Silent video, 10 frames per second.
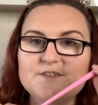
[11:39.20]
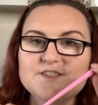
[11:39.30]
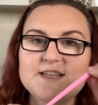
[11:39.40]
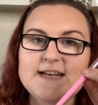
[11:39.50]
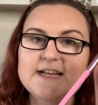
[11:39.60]

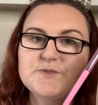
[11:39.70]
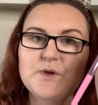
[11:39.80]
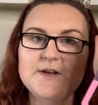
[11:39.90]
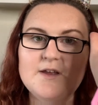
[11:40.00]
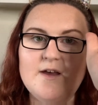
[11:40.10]
the next
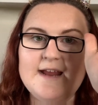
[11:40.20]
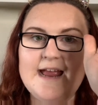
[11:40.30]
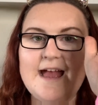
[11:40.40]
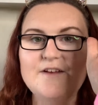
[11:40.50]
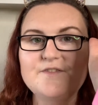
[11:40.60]
one I
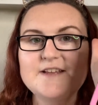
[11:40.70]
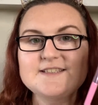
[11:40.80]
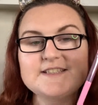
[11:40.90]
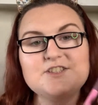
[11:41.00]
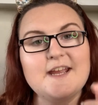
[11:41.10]
have is the
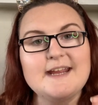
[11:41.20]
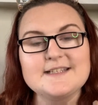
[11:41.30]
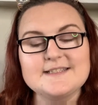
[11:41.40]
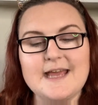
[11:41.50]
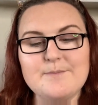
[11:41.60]

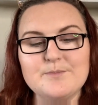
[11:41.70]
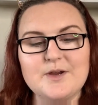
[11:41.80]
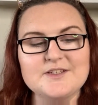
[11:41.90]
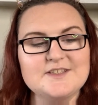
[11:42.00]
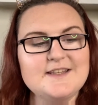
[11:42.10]
JS10
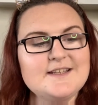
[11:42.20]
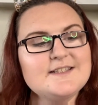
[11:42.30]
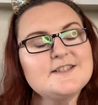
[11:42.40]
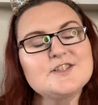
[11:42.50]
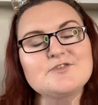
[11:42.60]
brush, and this is
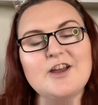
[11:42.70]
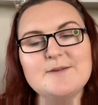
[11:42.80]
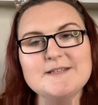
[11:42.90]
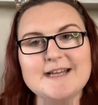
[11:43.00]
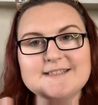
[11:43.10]
described
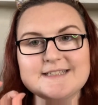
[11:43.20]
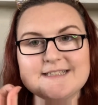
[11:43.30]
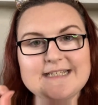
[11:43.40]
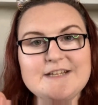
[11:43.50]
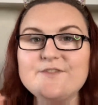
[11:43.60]
as a
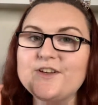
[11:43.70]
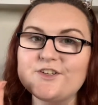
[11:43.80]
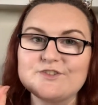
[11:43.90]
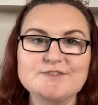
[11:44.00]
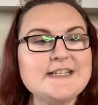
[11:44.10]
Diva
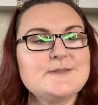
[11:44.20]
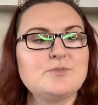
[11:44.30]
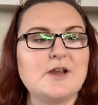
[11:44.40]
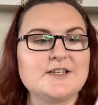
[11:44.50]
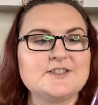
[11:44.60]
crease
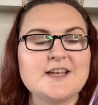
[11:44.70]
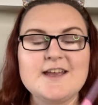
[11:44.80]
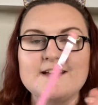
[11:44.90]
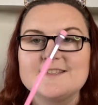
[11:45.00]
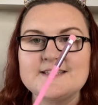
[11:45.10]
brush.
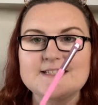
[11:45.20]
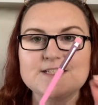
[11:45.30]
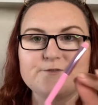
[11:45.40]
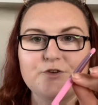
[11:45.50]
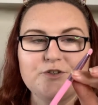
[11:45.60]
So this is
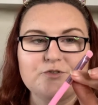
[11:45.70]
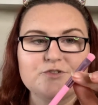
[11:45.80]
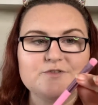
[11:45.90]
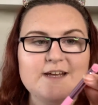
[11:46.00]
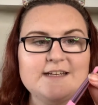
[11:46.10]
for your
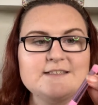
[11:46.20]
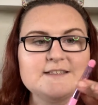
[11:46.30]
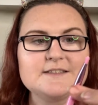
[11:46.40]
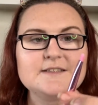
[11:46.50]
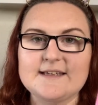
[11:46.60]

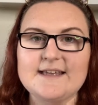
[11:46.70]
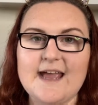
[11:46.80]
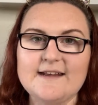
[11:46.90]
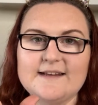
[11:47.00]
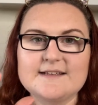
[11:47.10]
crease.
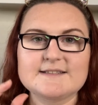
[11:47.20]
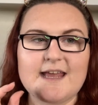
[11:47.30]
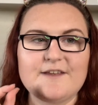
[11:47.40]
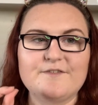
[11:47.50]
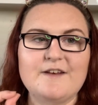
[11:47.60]
Again, it's
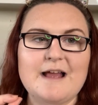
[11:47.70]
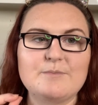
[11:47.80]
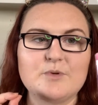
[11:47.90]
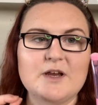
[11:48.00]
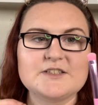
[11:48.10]
a flat
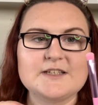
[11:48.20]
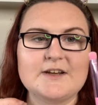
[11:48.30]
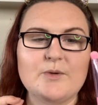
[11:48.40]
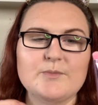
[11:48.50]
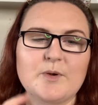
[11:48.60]
brush, and
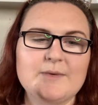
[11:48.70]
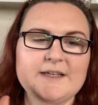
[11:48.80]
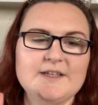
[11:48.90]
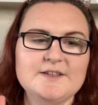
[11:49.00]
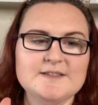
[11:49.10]
I would probably
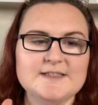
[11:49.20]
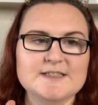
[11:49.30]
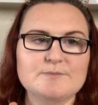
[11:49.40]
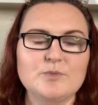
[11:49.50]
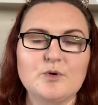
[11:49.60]
use this
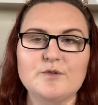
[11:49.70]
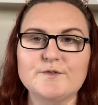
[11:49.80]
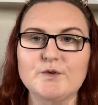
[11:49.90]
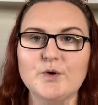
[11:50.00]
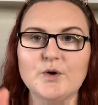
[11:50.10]
more
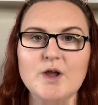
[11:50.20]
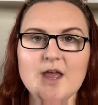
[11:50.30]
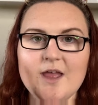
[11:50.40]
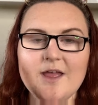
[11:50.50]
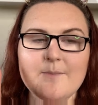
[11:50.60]
for
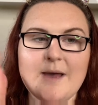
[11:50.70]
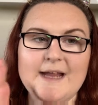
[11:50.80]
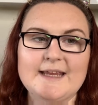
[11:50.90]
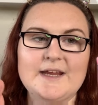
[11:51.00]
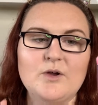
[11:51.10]

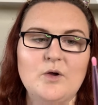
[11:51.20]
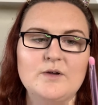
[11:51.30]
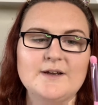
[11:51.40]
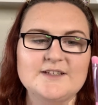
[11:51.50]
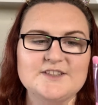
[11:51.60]
packing on
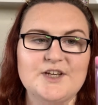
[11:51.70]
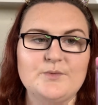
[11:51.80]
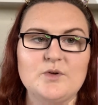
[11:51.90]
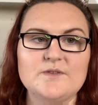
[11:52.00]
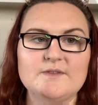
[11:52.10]
eyeshadow
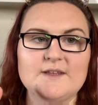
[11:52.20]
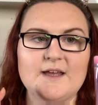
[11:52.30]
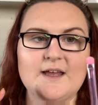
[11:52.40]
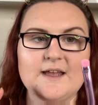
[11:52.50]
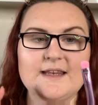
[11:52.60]
on
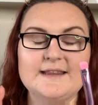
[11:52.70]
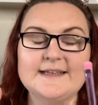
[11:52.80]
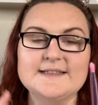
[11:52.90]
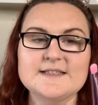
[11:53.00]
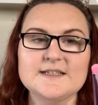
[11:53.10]
the
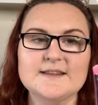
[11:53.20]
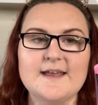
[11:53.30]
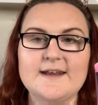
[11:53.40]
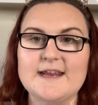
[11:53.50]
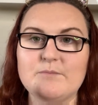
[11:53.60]
lid
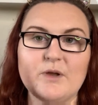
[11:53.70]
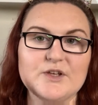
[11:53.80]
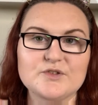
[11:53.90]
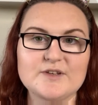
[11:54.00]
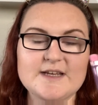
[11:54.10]
than in my
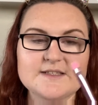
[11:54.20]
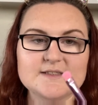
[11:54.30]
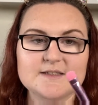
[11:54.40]
crease.